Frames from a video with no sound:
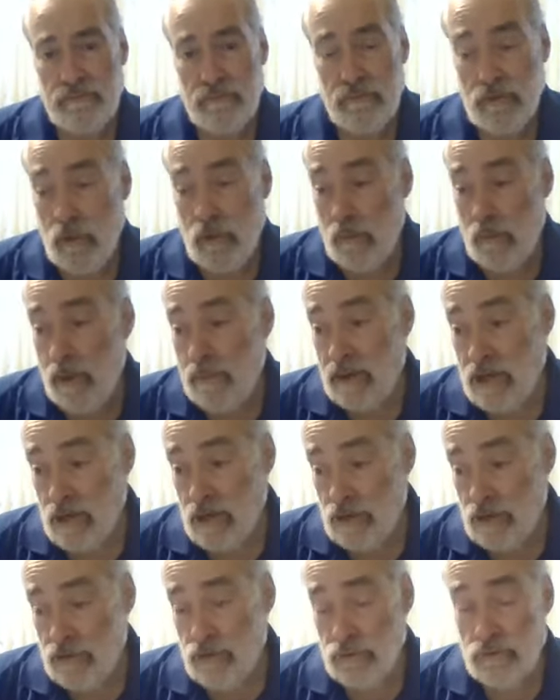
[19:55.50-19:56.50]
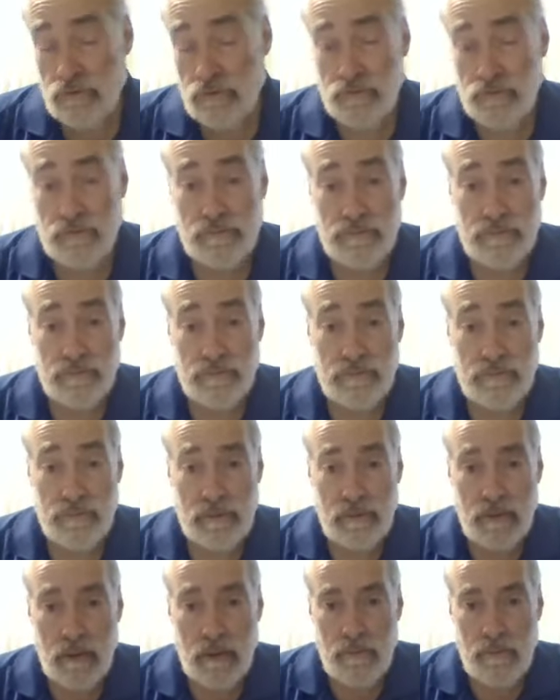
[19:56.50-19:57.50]
There may be issues,
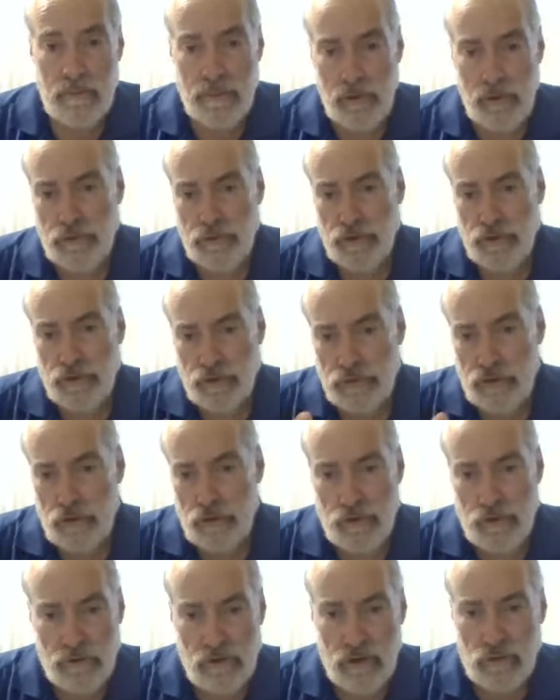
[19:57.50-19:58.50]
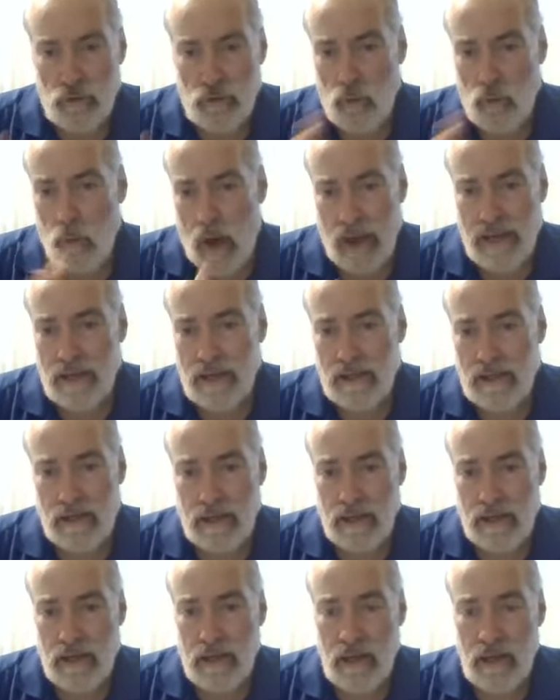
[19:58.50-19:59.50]
but those issues are addressed quietly,